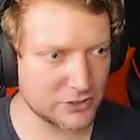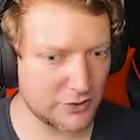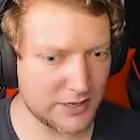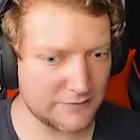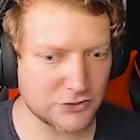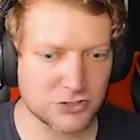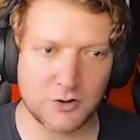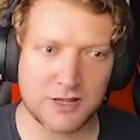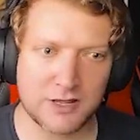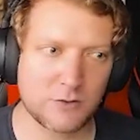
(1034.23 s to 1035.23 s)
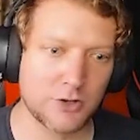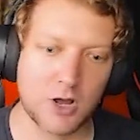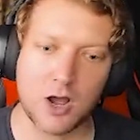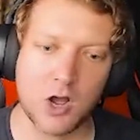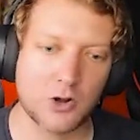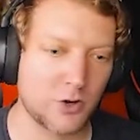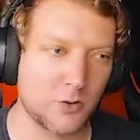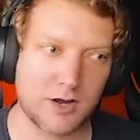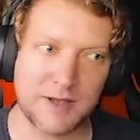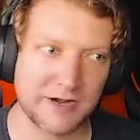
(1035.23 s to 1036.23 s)
Don't even. No, don't
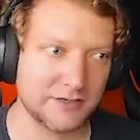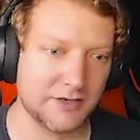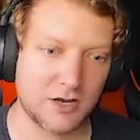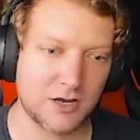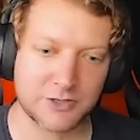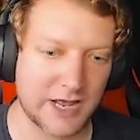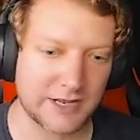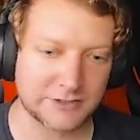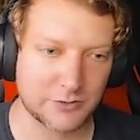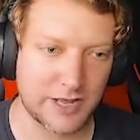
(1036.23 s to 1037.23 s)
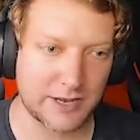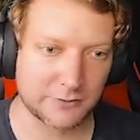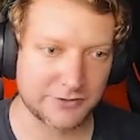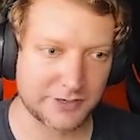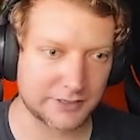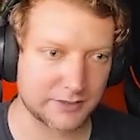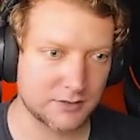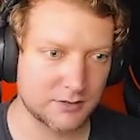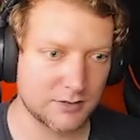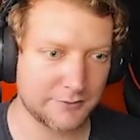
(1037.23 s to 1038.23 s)
worry about it. No, it's okay. It's okay. I don't think.
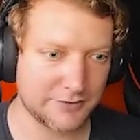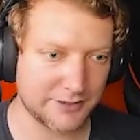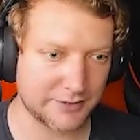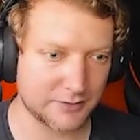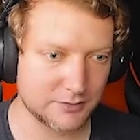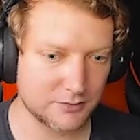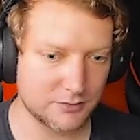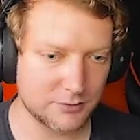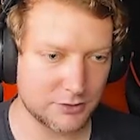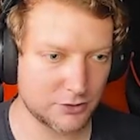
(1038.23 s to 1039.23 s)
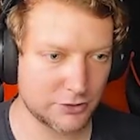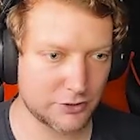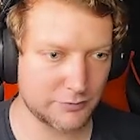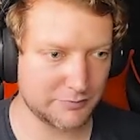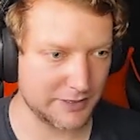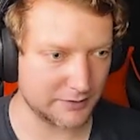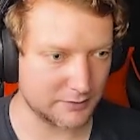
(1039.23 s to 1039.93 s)
I don't think. You're good with me.